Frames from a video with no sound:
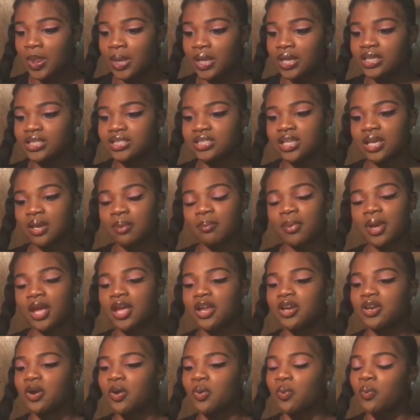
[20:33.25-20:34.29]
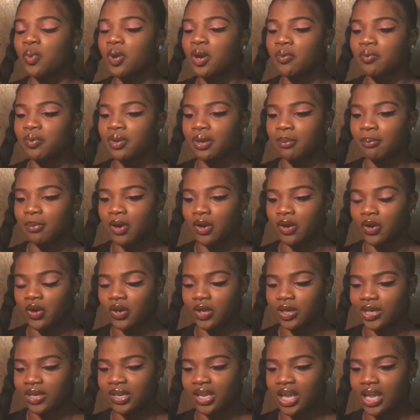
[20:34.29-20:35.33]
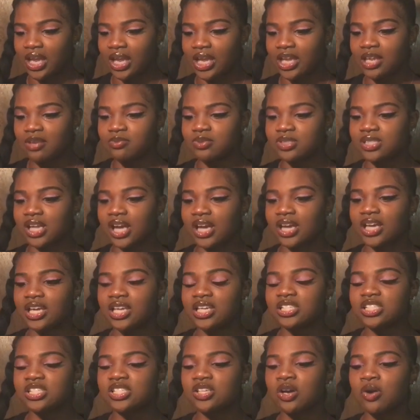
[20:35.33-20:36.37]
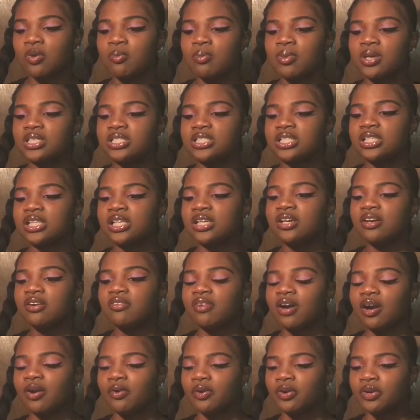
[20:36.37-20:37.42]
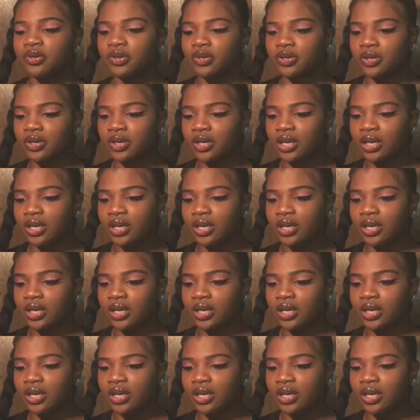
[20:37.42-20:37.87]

He said, "Man, don't worry about all that." He was like, "It's so much love out here.